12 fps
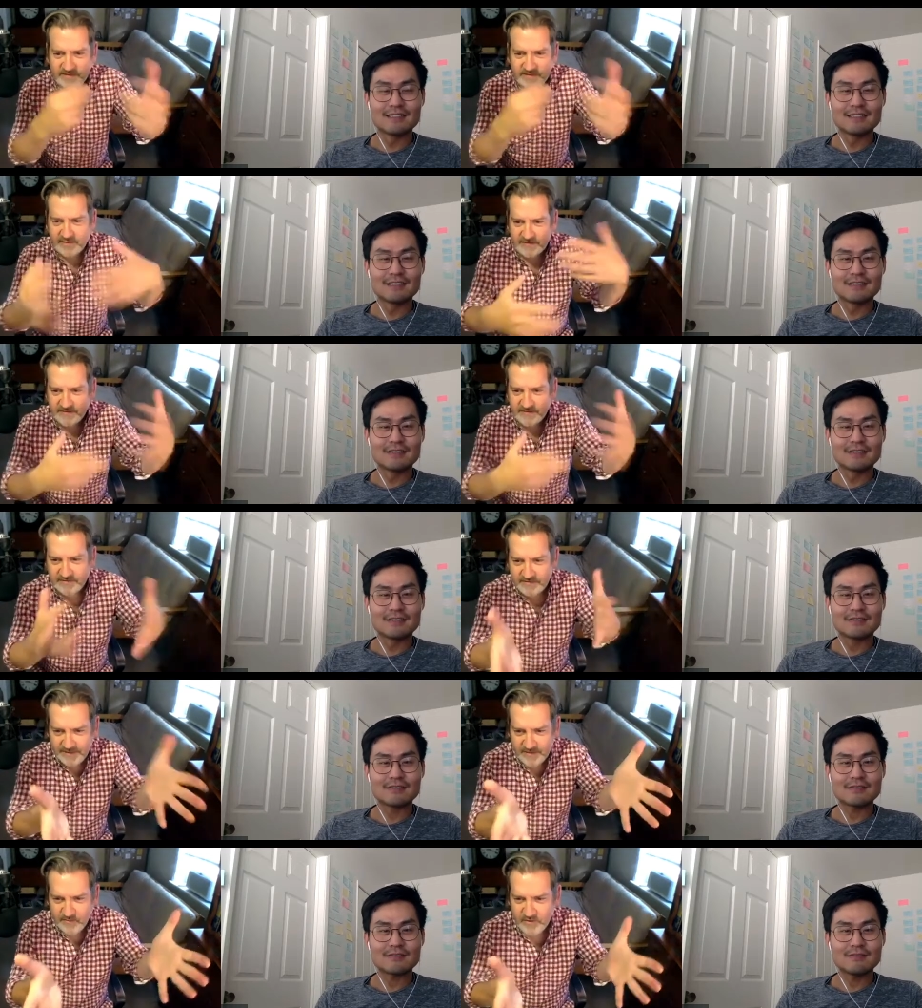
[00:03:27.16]
Speaker 1: things
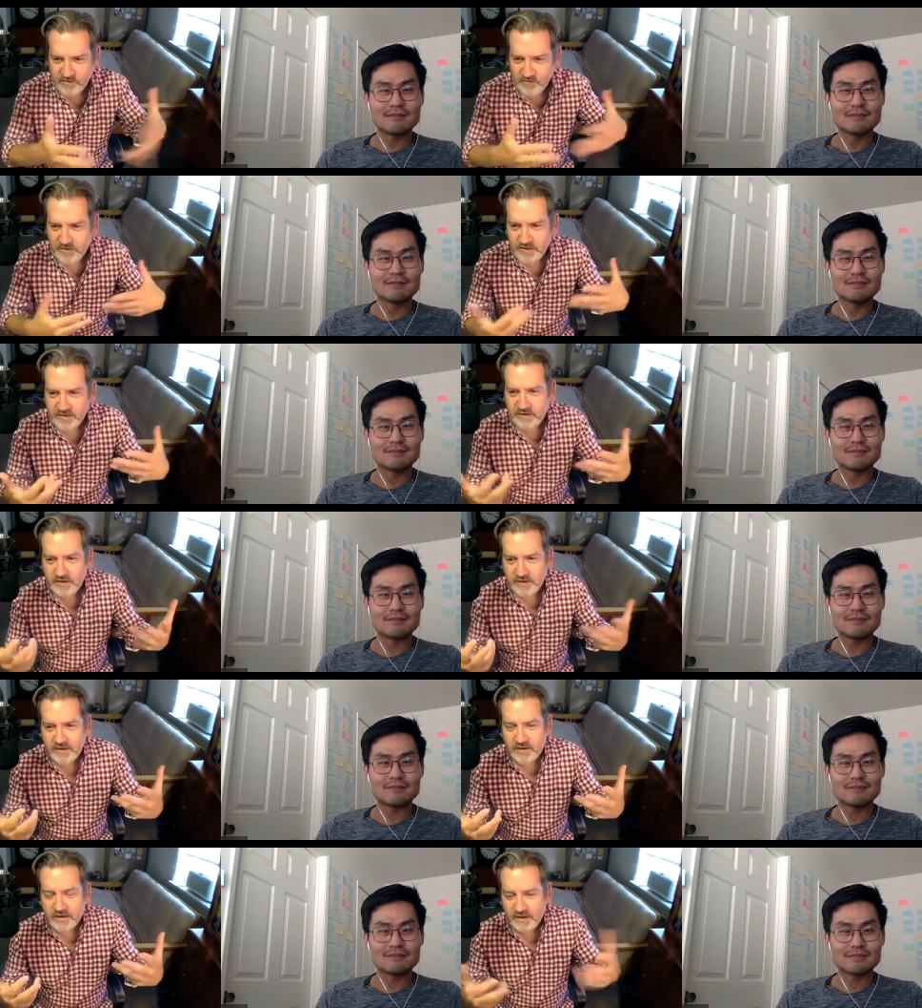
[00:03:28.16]
that we're doing here,
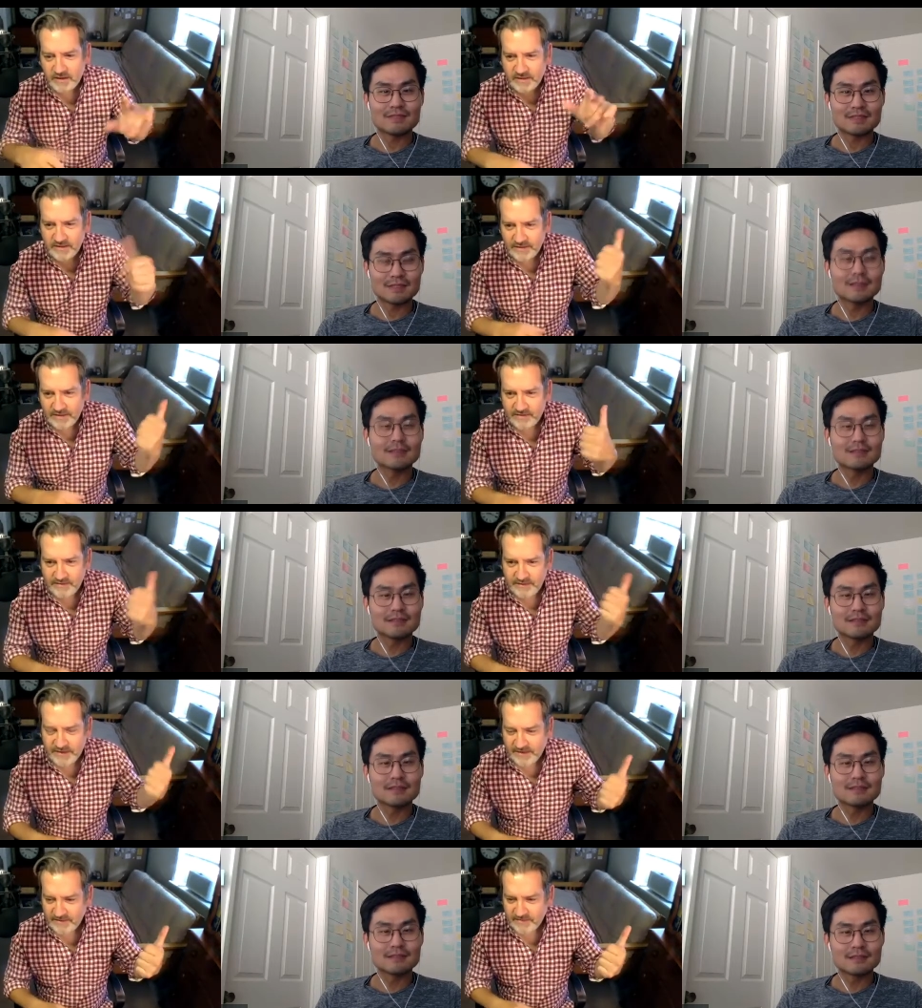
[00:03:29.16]
uh, mm-hmm.
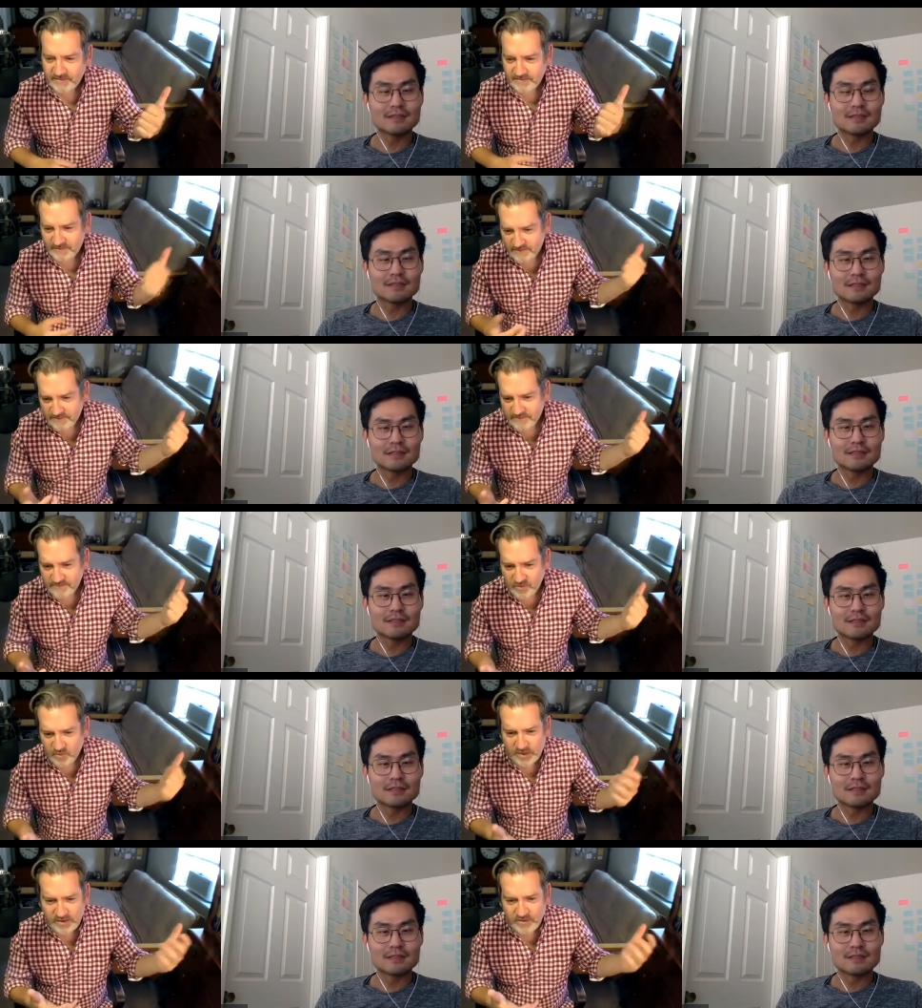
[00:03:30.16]
like. a week